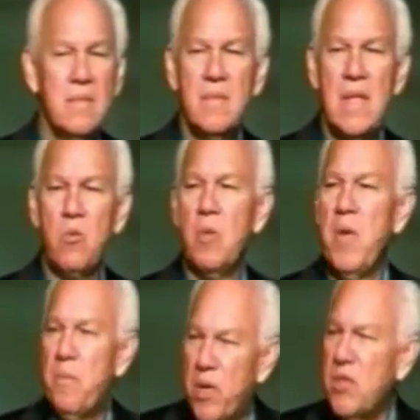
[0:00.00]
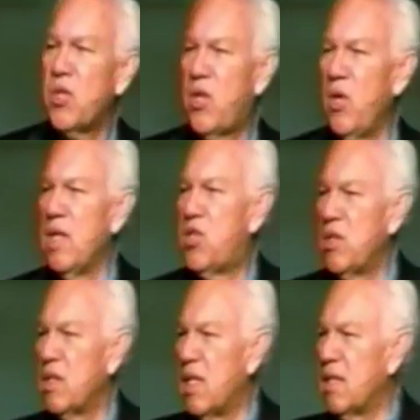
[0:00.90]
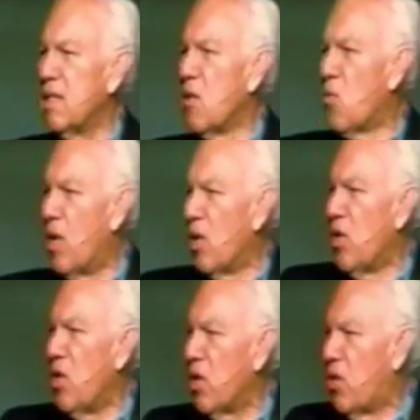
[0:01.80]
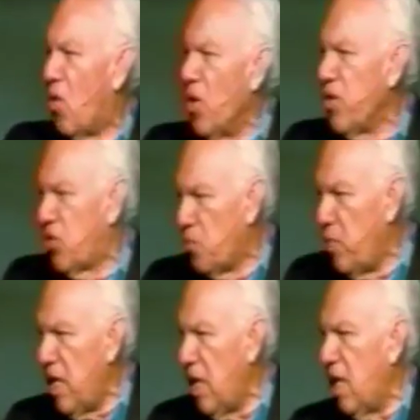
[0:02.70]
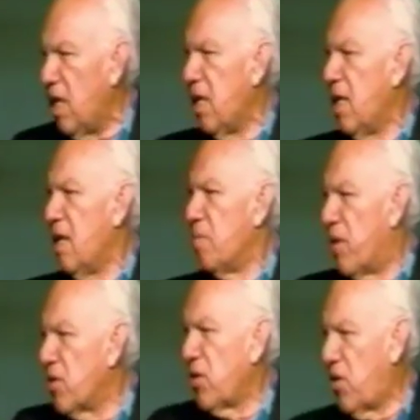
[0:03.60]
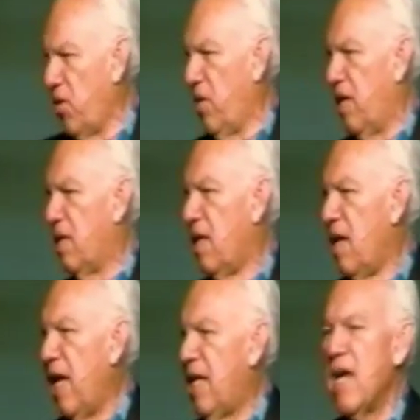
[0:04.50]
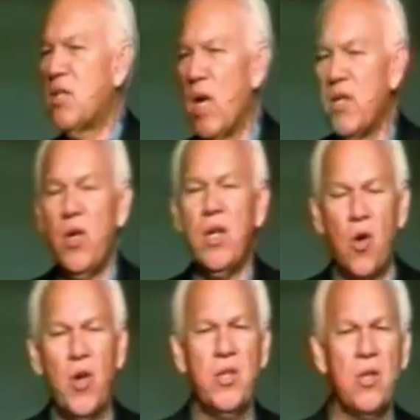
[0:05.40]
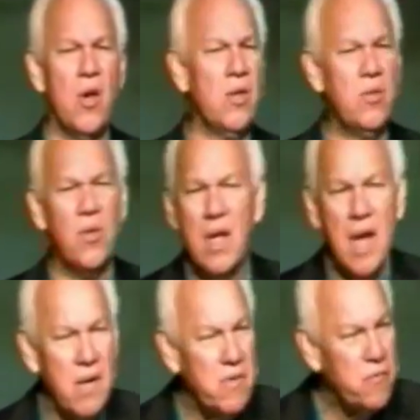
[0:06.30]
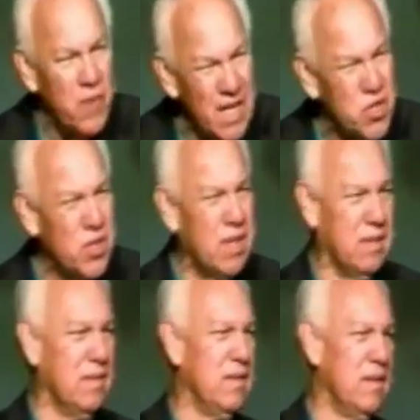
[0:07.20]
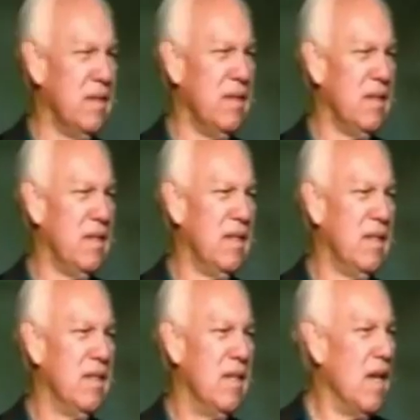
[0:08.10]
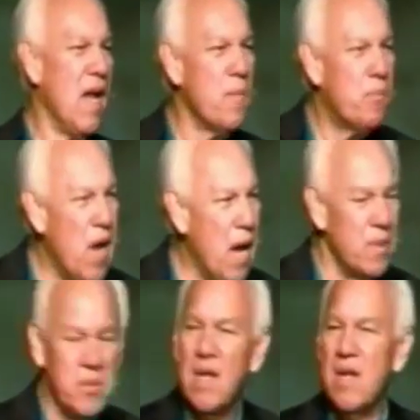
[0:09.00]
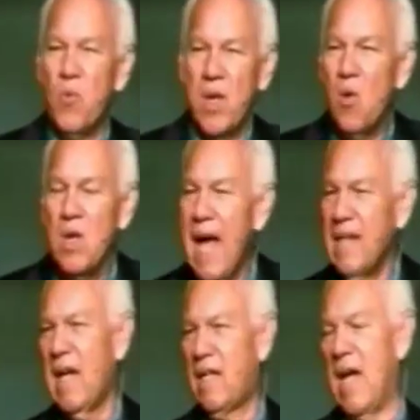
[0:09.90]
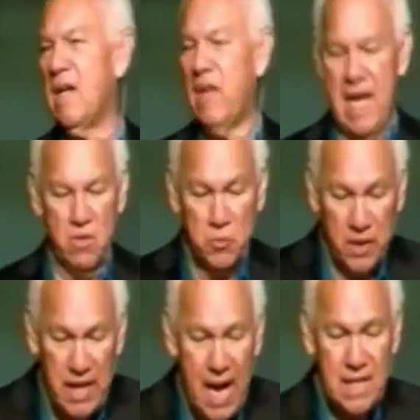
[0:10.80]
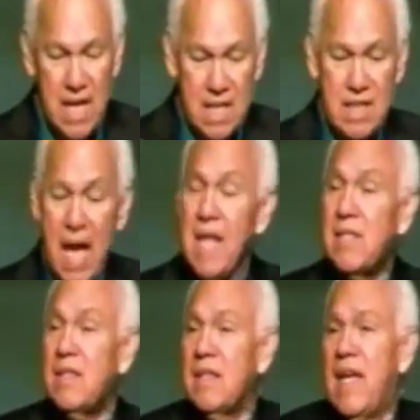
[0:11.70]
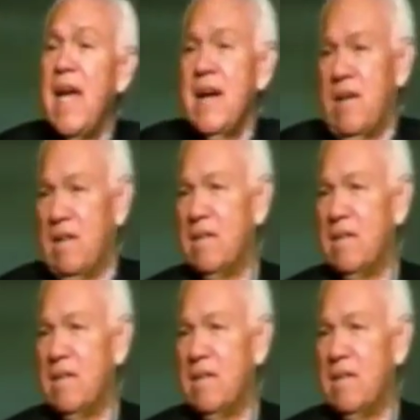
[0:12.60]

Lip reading: that will be persecuted. Jesus says in the world, you're going to be persecuted. And guess what? You're going to go through a lot of affliction, a lot of problems. We don't like that kind of language, but that's here.